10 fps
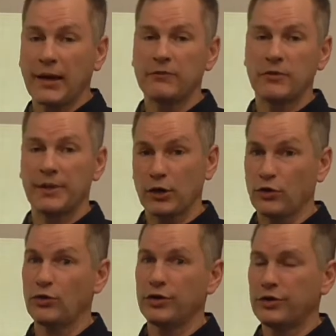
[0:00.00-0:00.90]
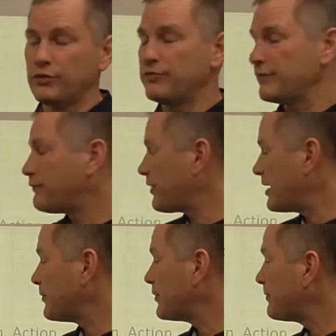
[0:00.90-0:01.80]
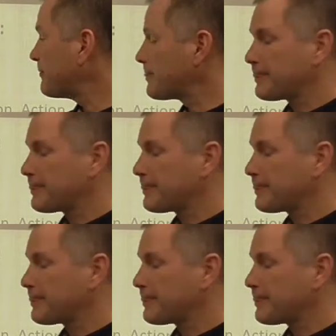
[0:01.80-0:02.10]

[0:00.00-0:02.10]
able to be a good reframer.